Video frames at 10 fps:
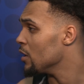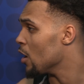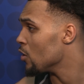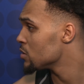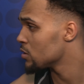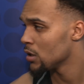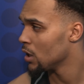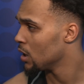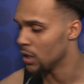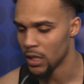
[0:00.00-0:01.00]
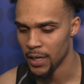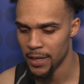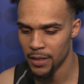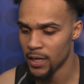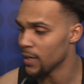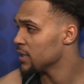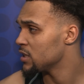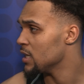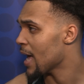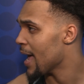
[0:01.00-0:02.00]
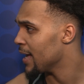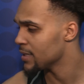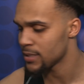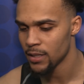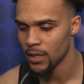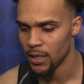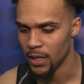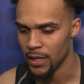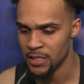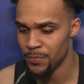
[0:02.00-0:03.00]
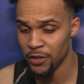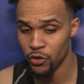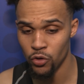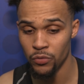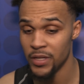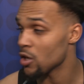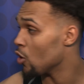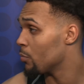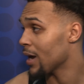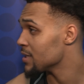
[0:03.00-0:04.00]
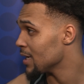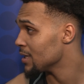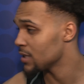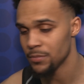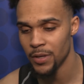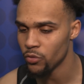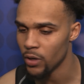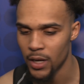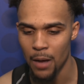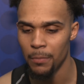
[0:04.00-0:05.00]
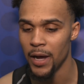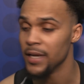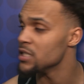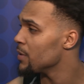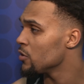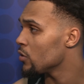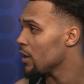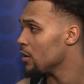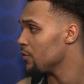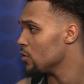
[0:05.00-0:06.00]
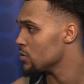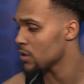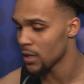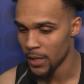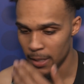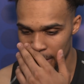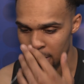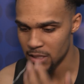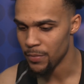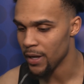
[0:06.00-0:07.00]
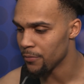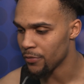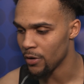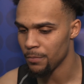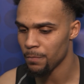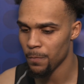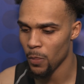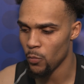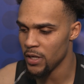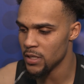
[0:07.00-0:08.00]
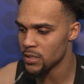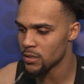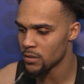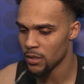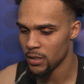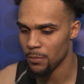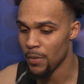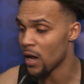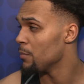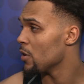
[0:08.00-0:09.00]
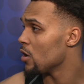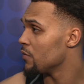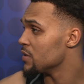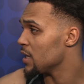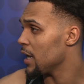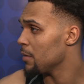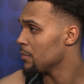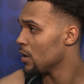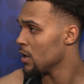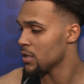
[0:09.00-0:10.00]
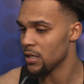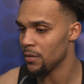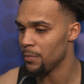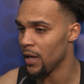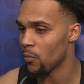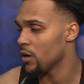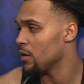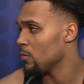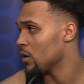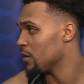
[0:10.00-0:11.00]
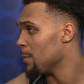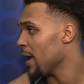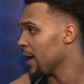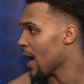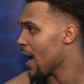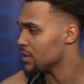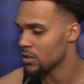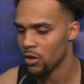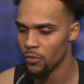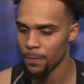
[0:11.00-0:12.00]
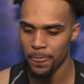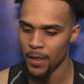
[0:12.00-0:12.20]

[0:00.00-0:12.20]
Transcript: he knows, the connection he has. He's been through this whole process. He's been through the combine. He's been through the interviews. He's been from when he's the bottom barrel of a team to being one of the main guys. So